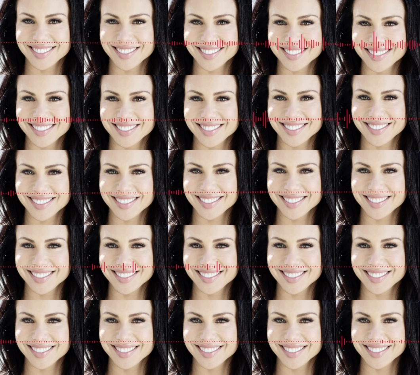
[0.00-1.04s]
process of
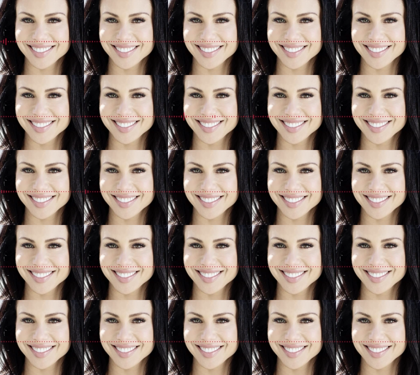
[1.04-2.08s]
muscle protein
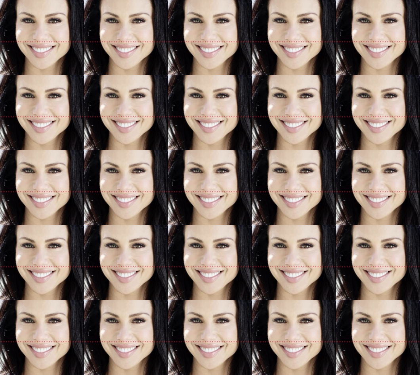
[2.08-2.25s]
synthesis.